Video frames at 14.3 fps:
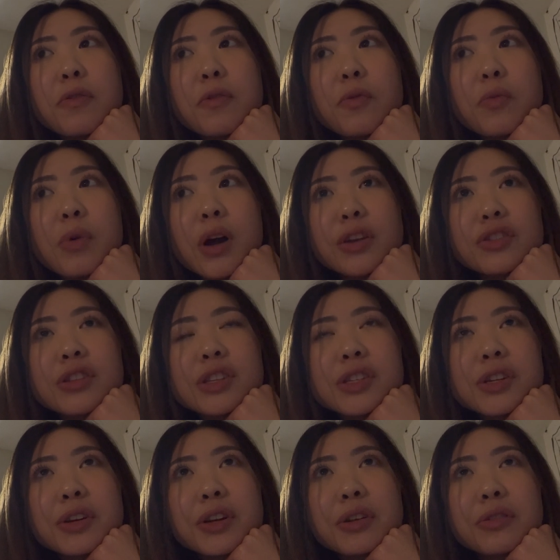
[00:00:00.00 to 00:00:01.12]
watch the
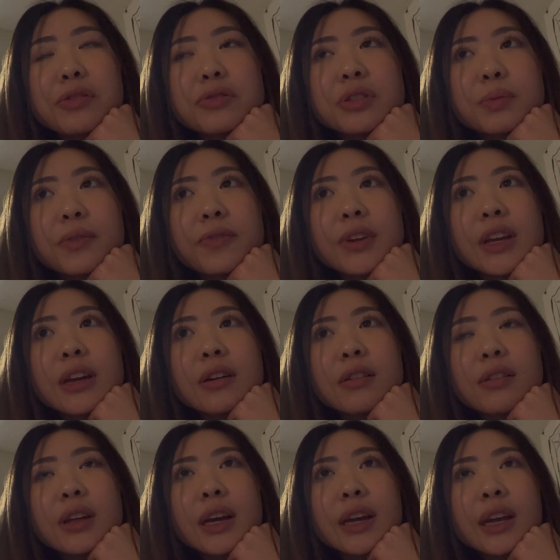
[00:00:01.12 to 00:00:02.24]
Sterniola triplet video
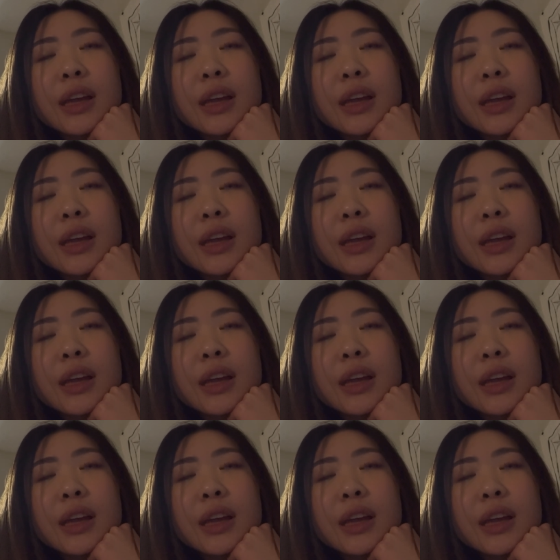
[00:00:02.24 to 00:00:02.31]
that